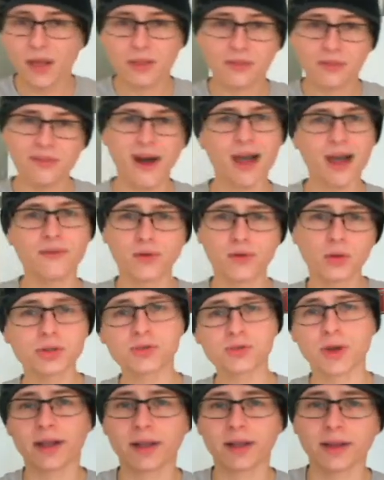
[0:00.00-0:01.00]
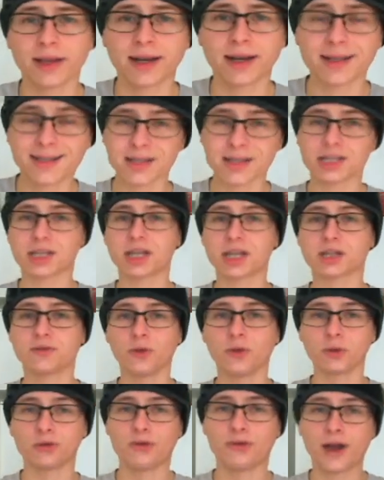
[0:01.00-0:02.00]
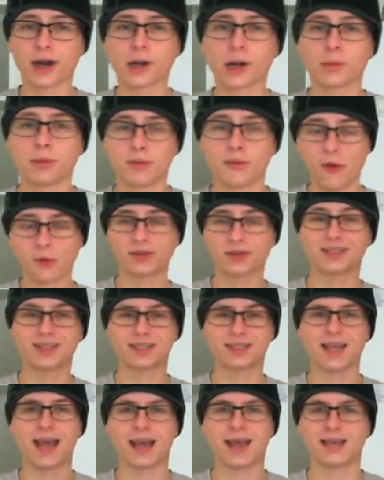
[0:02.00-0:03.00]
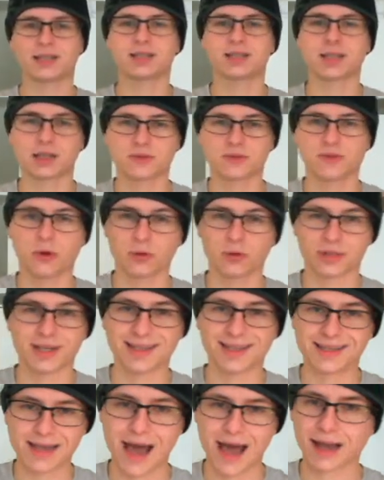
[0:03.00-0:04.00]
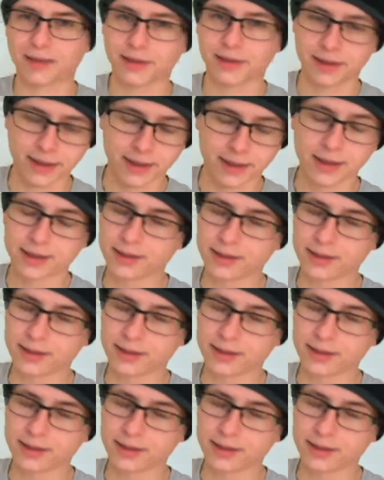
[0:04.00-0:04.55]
The 5 volts regulated, the 6 volts variable volt set at 6 volts, exactly.